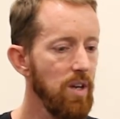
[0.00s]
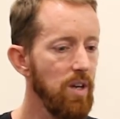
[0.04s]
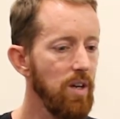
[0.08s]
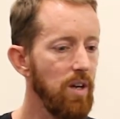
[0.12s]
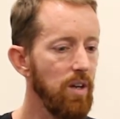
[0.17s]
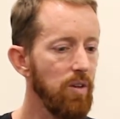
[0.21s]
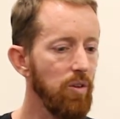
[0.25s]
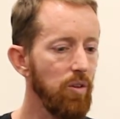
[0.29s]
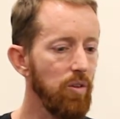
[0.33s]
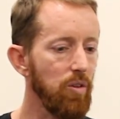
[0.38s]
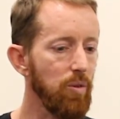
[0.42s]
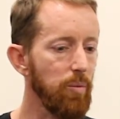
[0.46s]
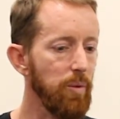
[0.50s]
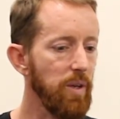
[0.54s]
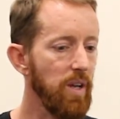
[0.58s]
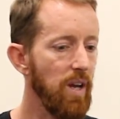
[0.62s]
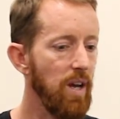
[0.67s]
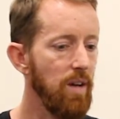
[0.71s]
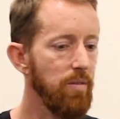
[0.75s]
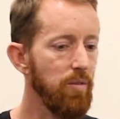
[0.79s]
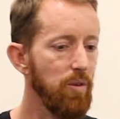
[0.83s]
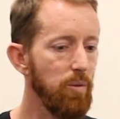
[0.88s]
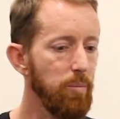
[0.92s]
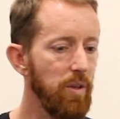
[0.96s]
Not that we
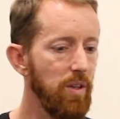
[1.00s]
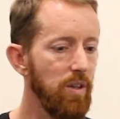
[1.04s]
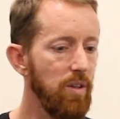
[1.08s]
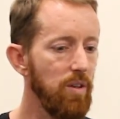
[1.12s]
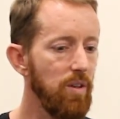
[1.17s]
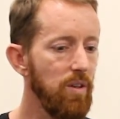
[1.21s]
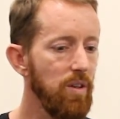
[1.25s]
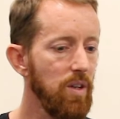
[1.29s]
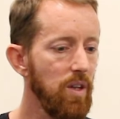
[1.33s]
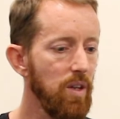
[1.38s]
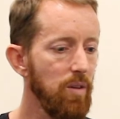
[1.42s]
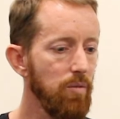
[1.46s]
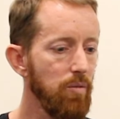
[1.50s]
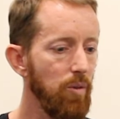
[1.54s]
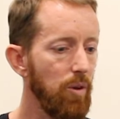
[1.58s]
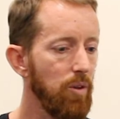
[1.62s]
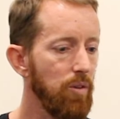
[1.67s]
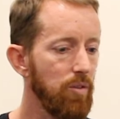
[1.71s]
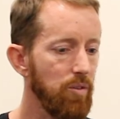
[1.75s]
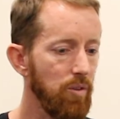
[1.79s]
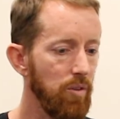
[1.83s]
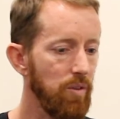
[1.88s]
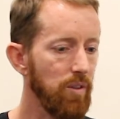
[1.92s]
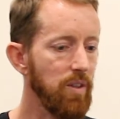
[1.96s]
haven't been
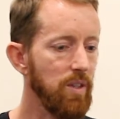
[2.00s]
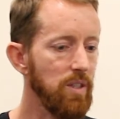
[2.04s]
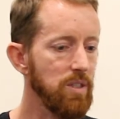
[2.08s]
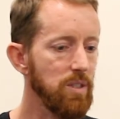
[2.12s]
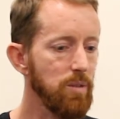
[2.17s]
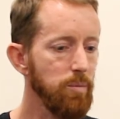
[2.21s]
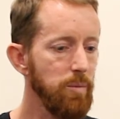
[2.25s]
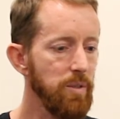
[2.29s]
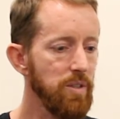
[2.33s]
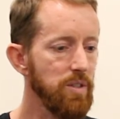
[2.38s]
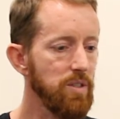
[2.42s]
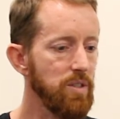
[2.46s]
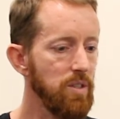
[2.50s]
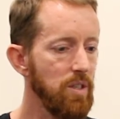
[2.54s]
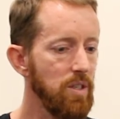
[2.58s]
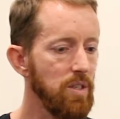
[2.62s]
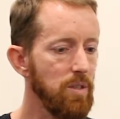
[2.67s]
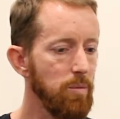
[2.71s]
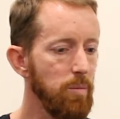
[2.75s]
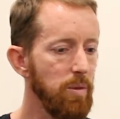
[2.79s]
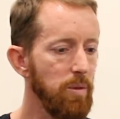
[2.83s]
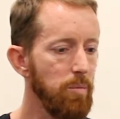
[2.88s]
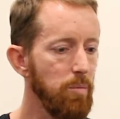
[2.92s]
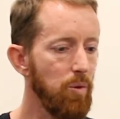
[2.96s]
focused on the customer, we just need
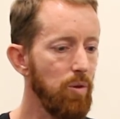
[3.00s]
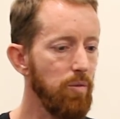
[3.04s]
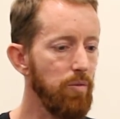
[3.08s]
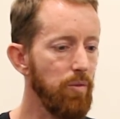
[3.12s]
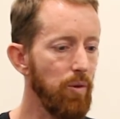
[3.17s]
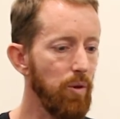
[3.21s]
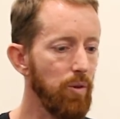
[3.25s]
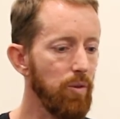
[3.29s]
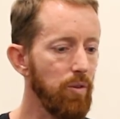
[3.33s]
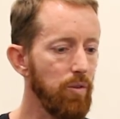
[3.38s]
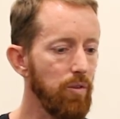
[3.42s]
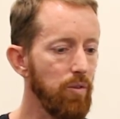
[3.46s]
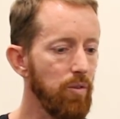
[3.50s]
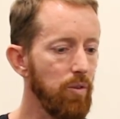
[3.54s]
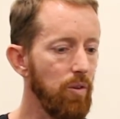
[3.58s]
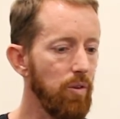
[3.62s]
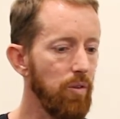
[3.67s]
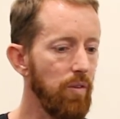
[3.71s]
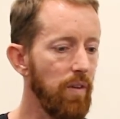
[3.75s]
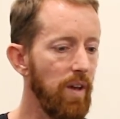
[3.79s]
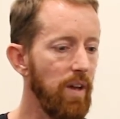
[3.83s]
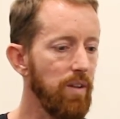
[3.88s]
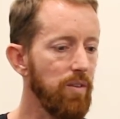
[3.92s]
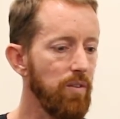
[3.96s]
to be more focused
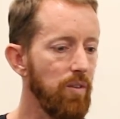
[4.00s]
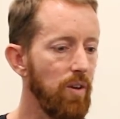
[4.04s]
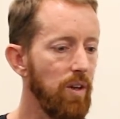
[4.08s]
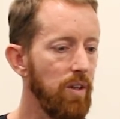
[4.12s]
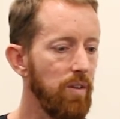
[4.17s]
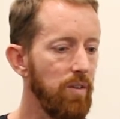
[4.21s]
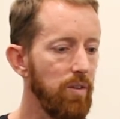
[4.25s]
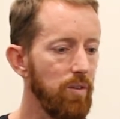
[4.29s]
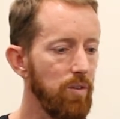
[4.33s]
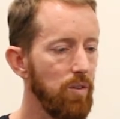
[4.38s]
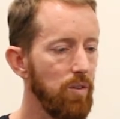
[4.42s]
on that side than